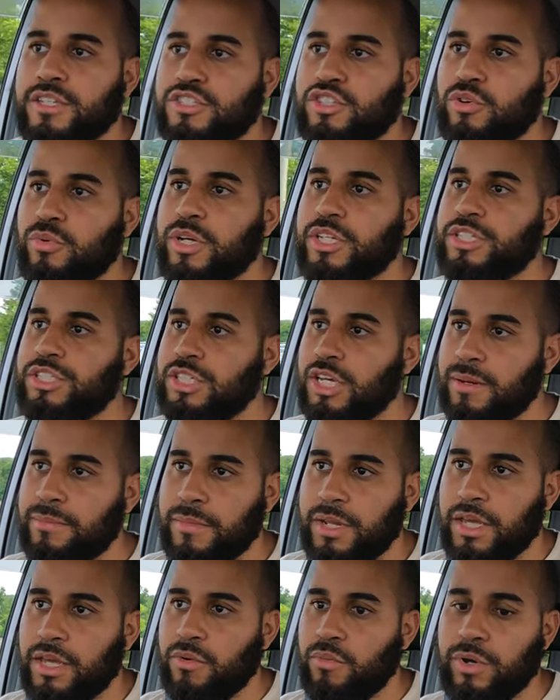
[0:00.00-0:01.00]
this to a
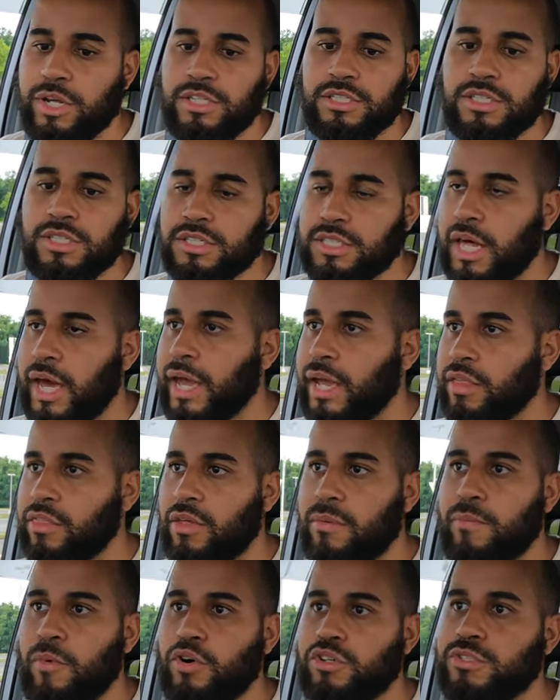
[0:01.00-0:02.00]
Jimny, which is like
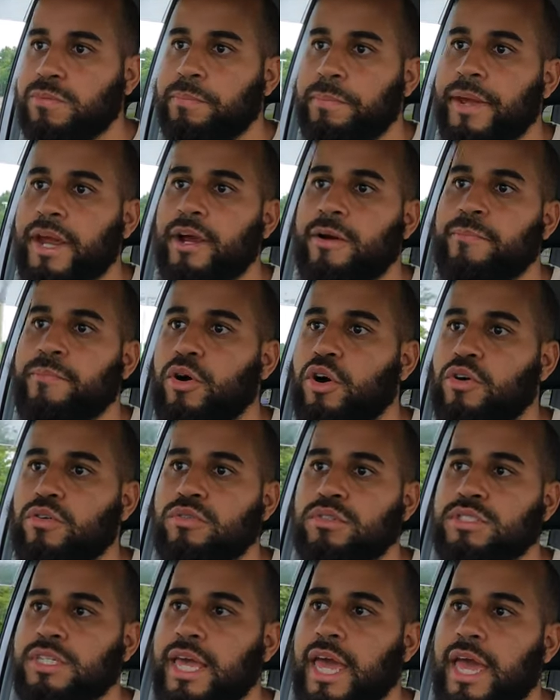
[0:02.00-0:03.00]
the most bare
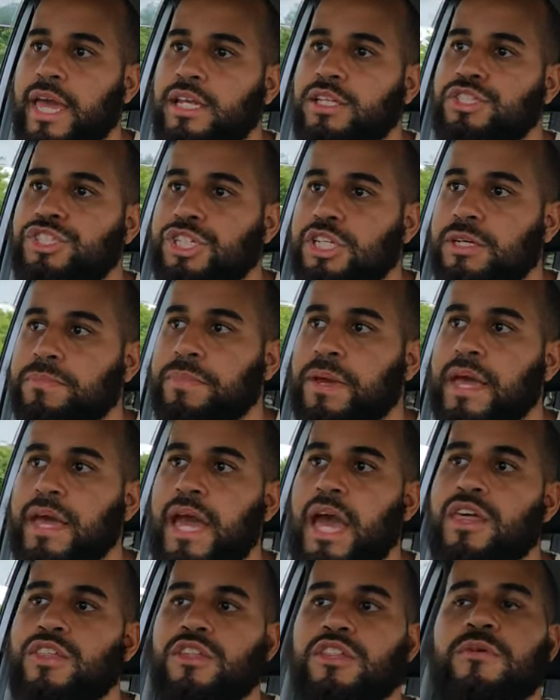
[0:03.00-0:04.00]
bones K Jeep,
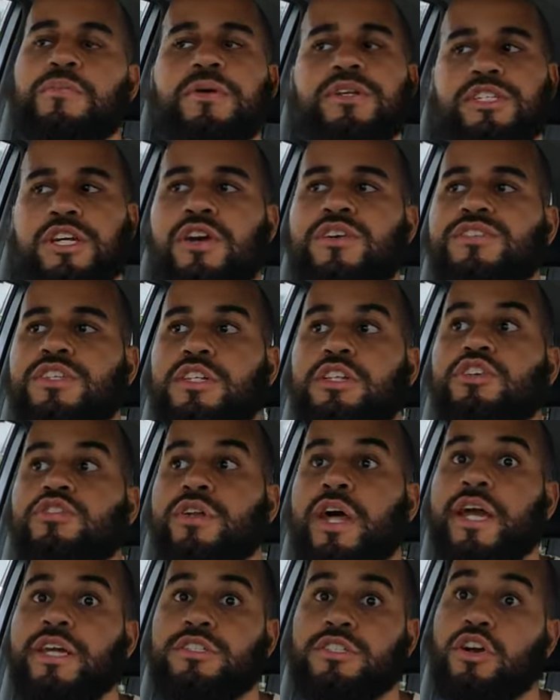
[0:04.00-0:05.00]
and then the Pajero's a
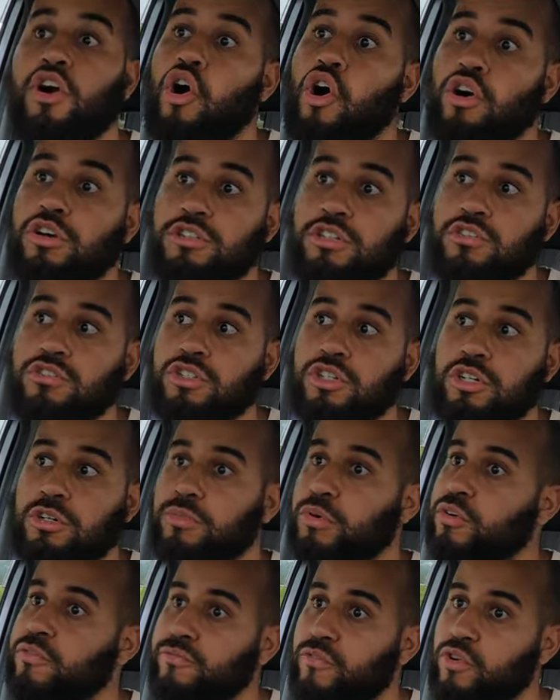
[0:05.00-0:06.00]
little nicer, also
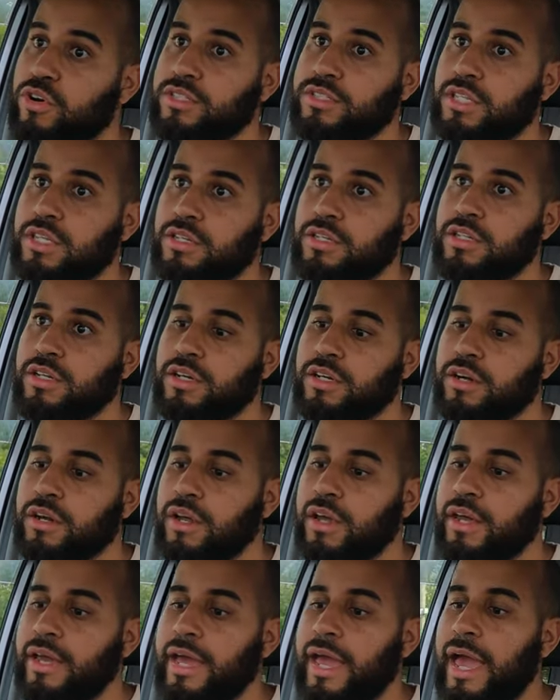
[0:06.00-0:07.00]
turbo, four
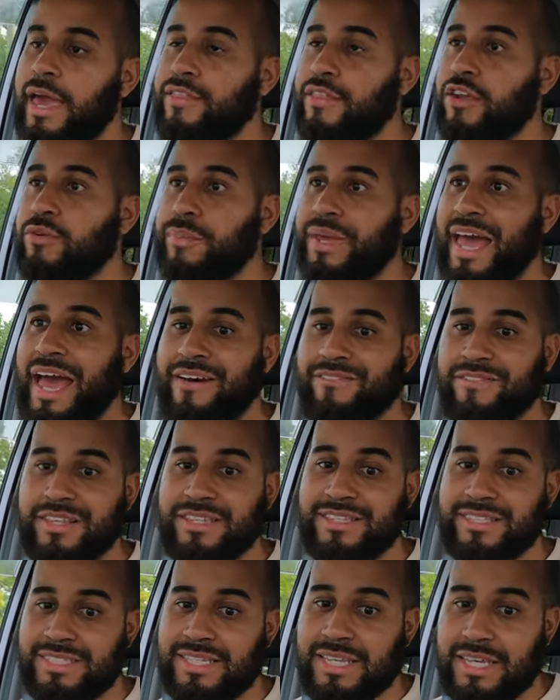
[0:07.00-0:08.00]
cylinder and then we have
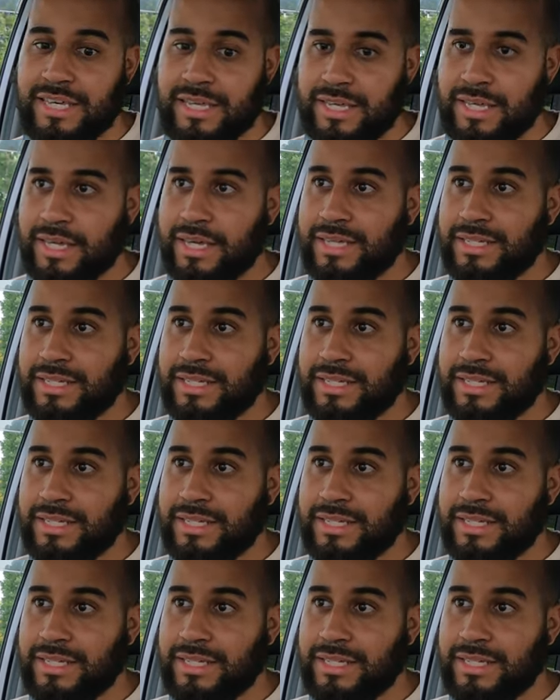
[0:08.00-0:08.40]
the Z.